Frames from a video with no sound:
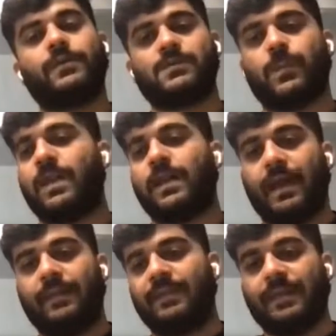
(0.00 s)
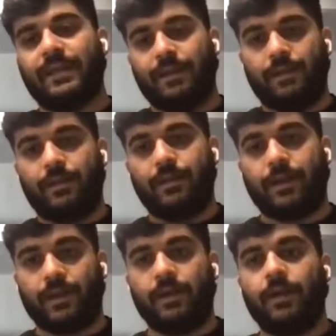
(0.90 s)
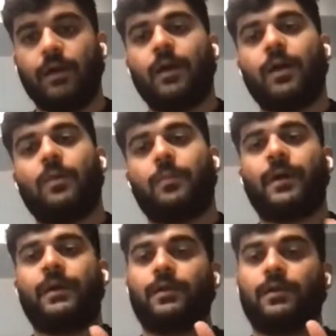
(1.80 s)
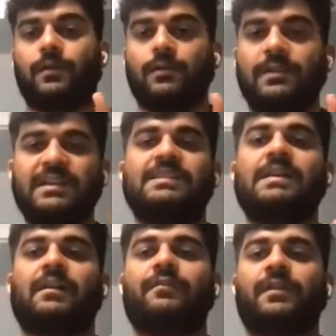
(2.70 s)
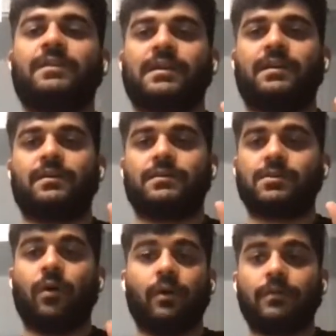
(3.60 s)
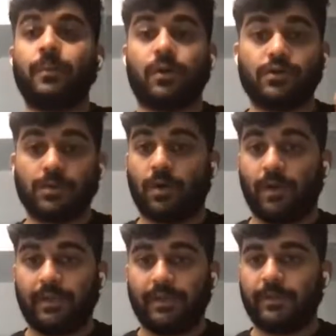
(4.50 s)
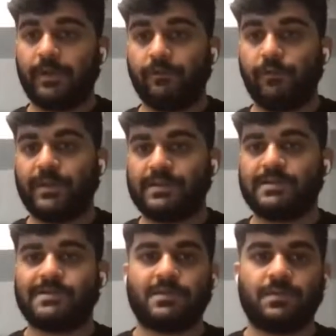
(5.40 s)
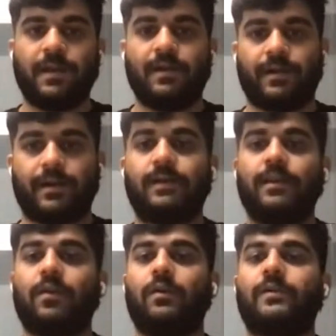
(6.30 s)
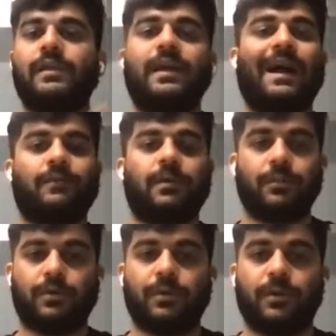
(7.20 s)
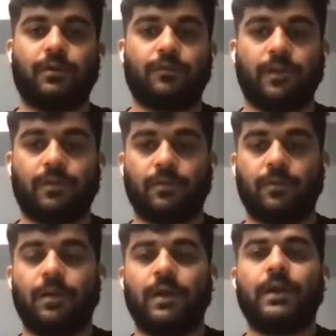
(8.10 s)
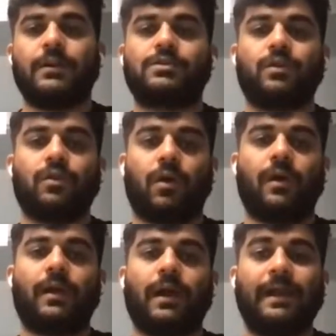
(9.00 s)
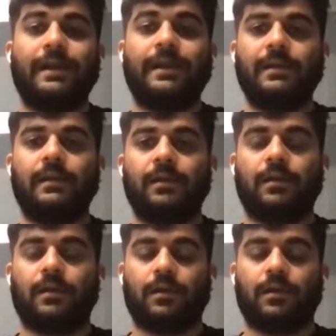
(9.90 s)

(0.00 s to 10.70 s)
who is paying at the end, right? But these graphic designers, or because you're calling them influencers as well, right? They already have a community of their own. So your ideal,